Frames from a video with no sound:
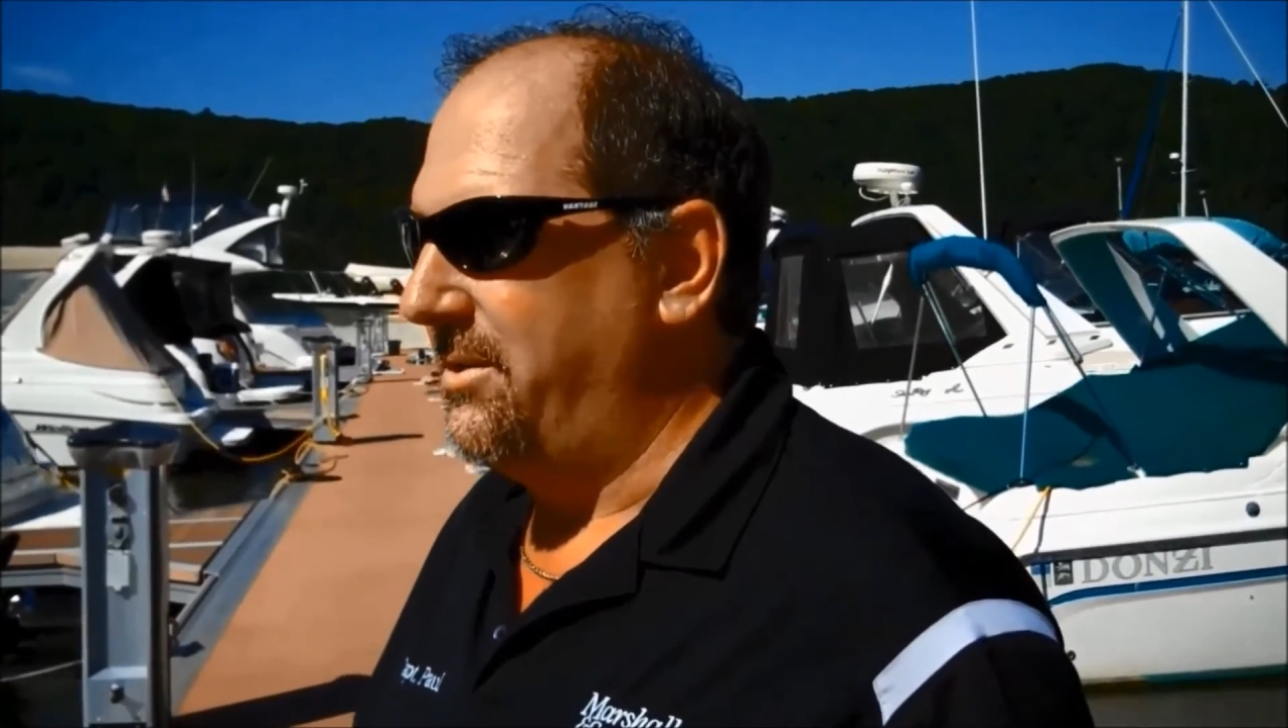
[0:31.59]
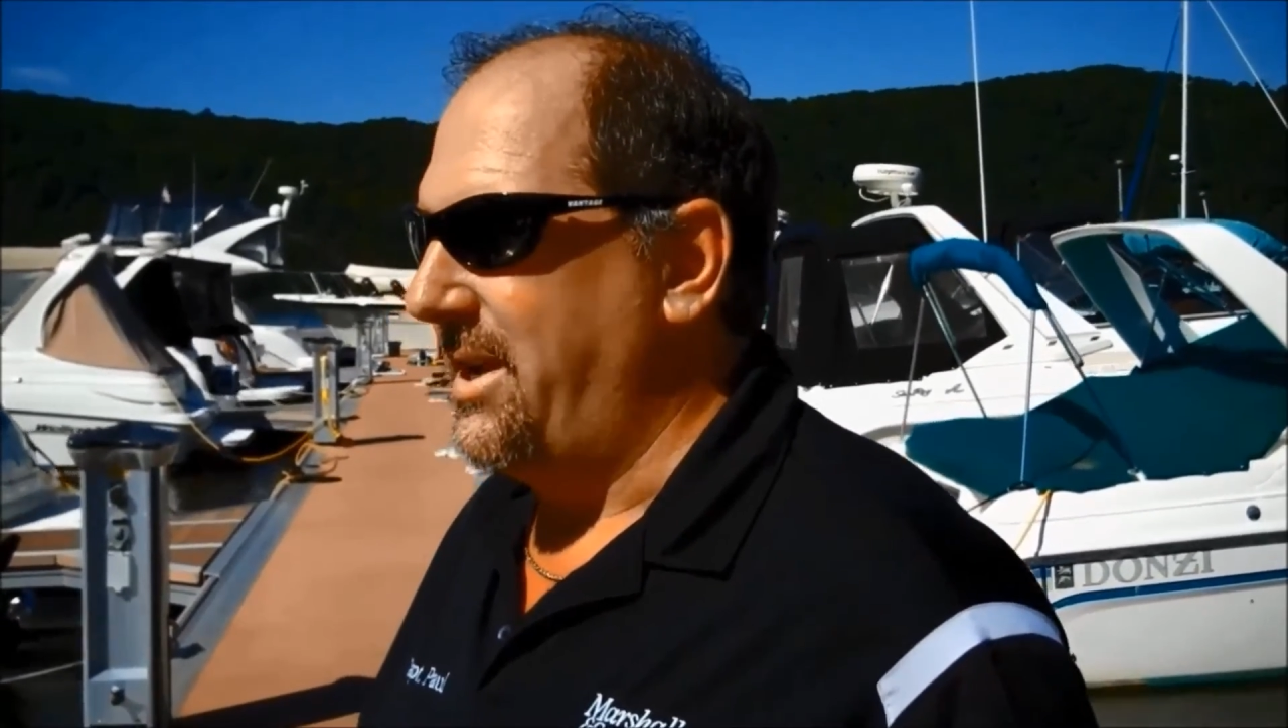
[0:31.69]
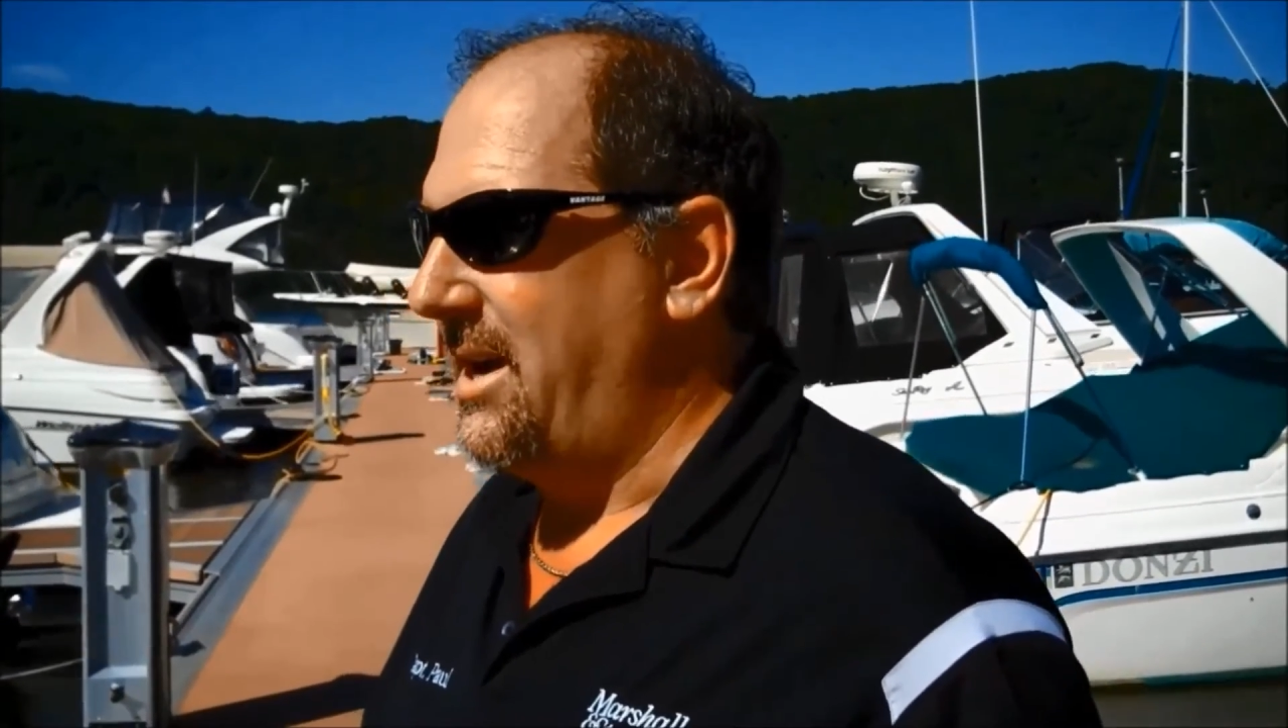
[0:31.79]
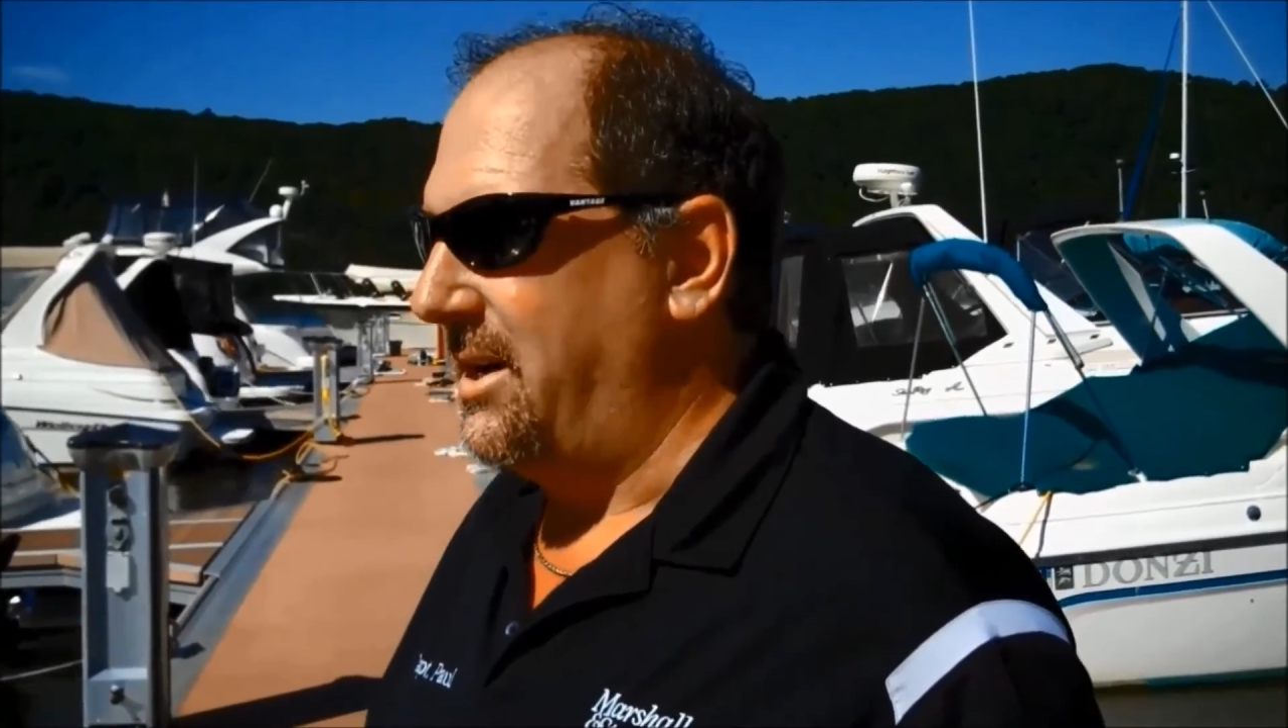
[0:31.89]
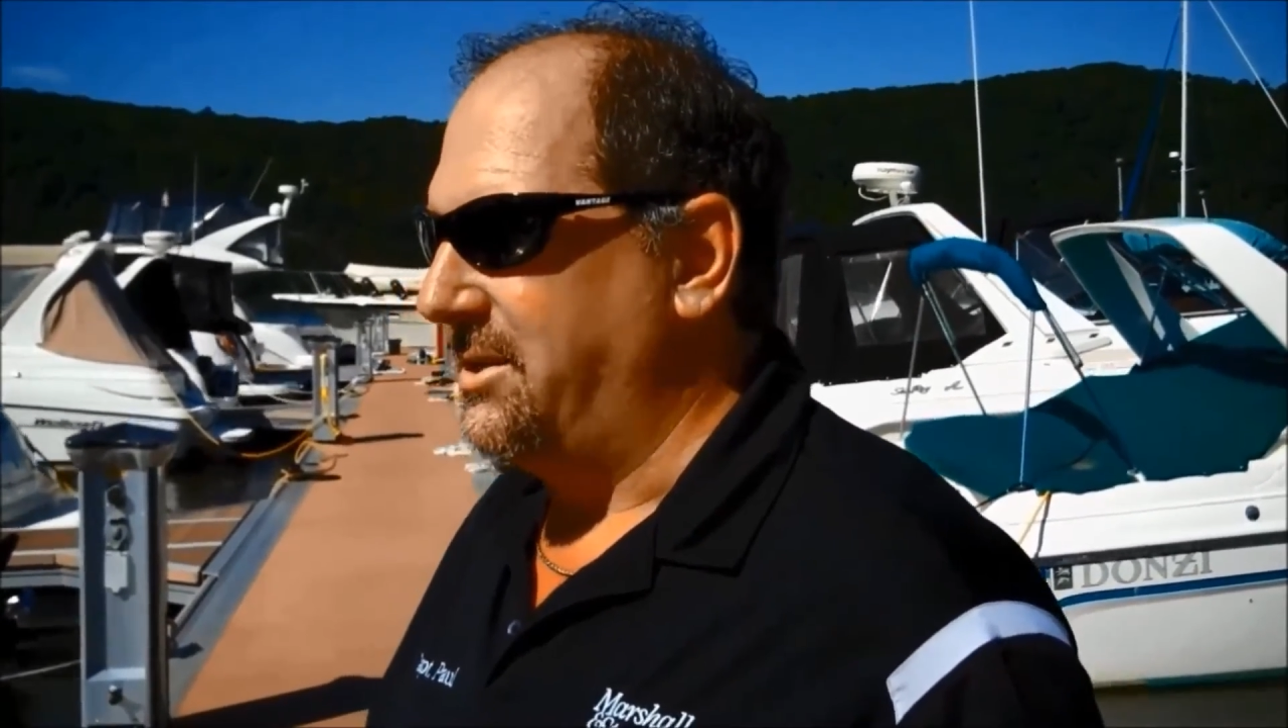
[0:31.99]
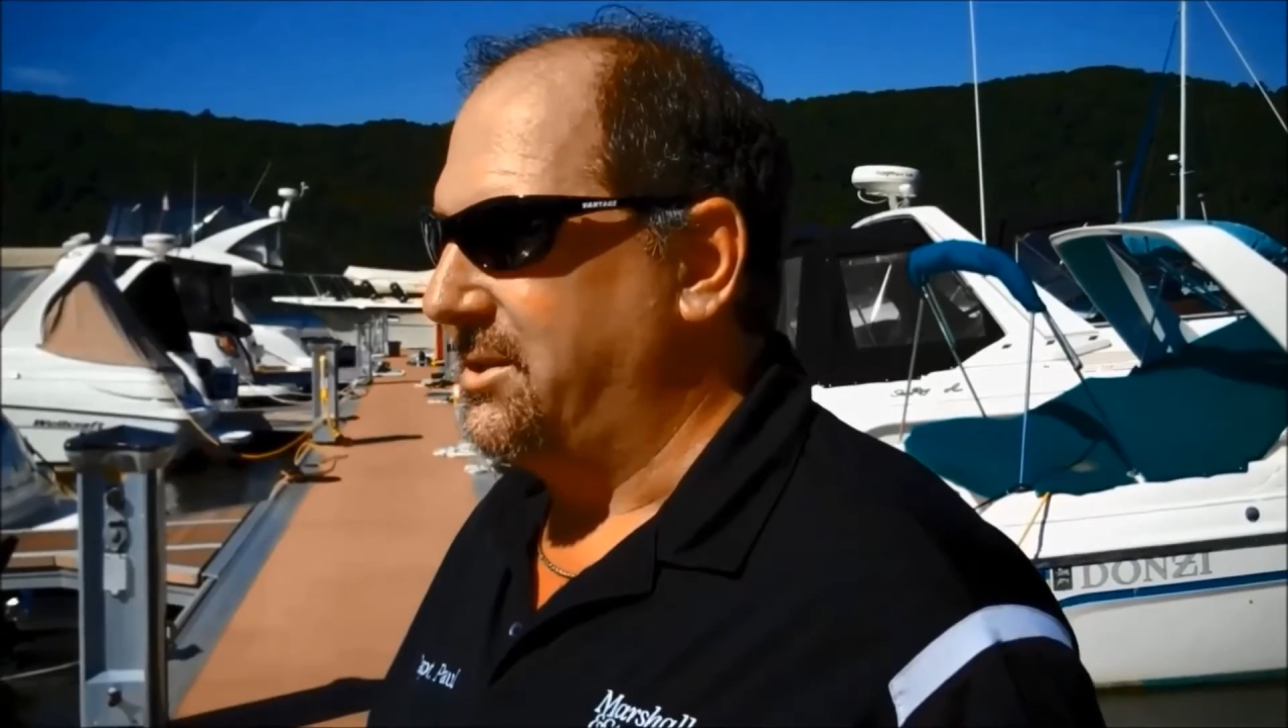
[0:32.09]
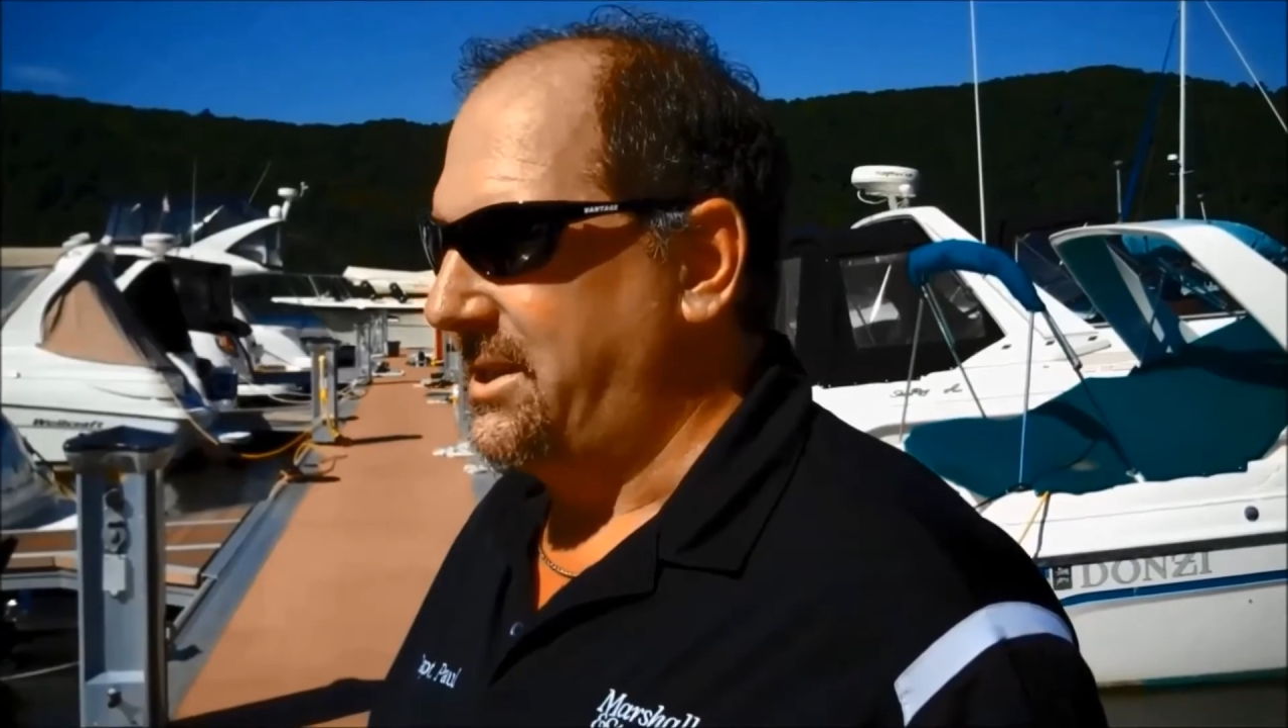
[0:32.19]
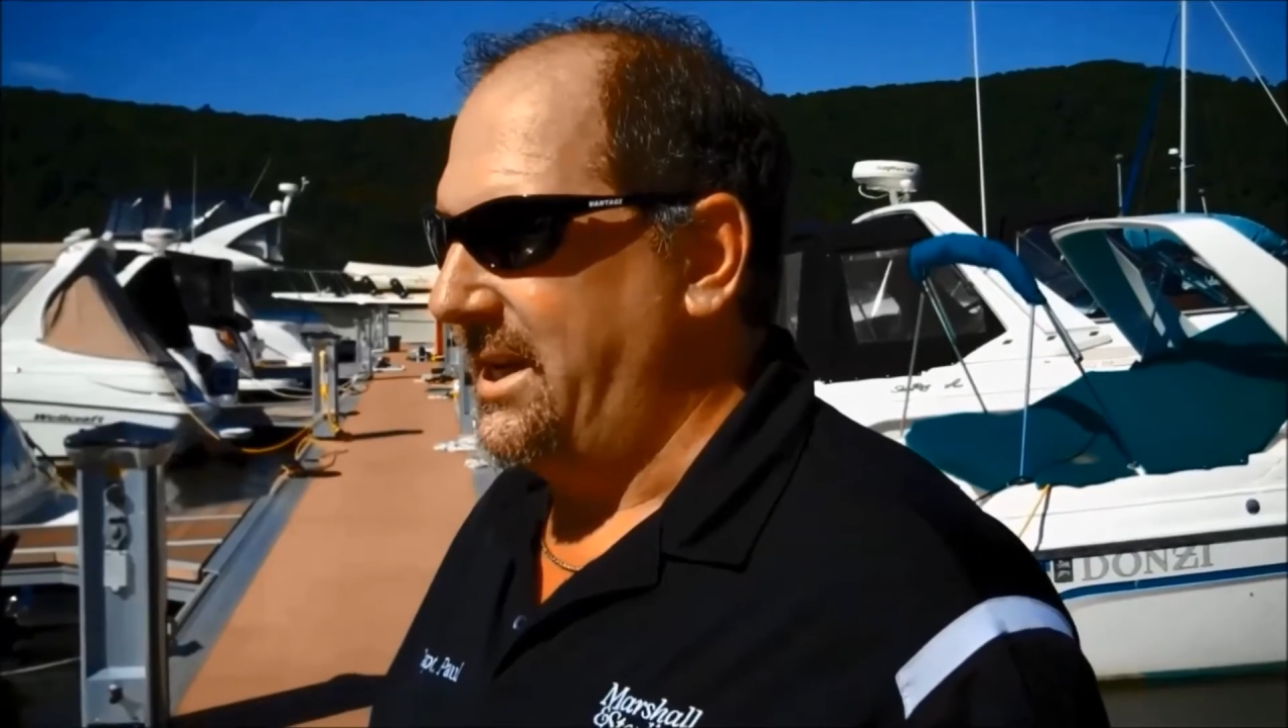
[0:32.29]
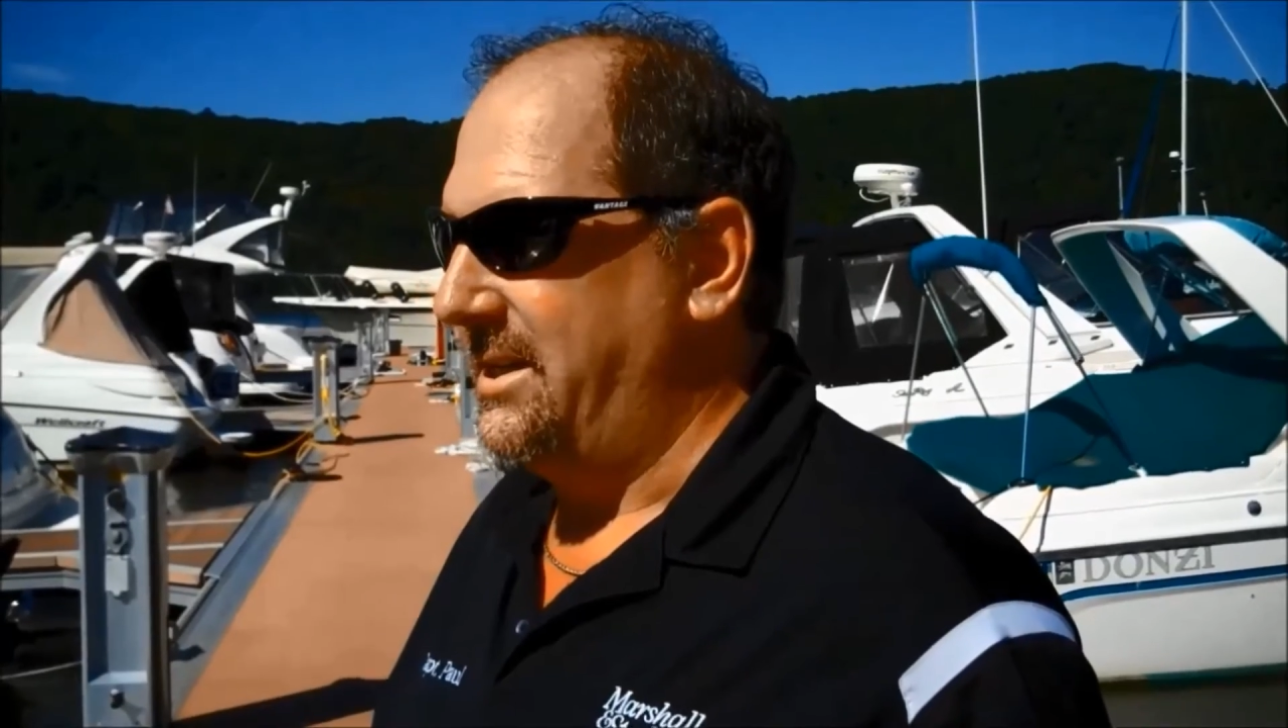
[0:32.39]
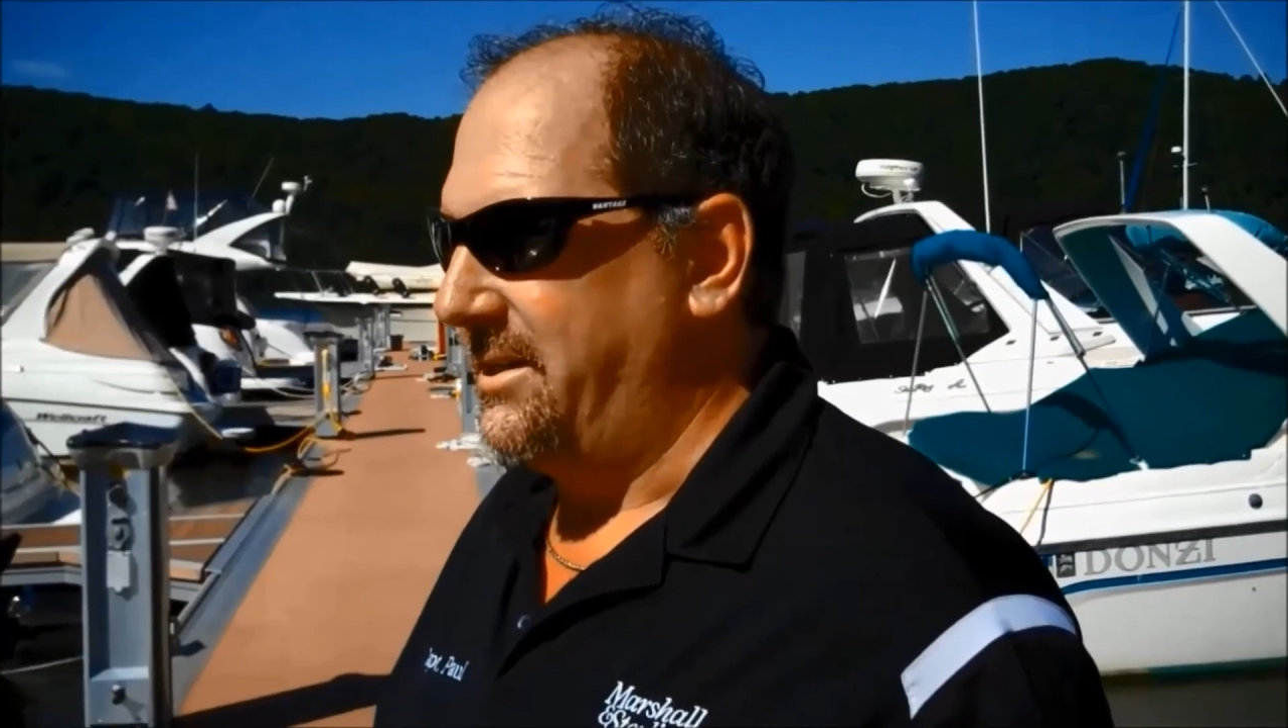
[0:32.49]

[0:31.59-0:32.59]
that understand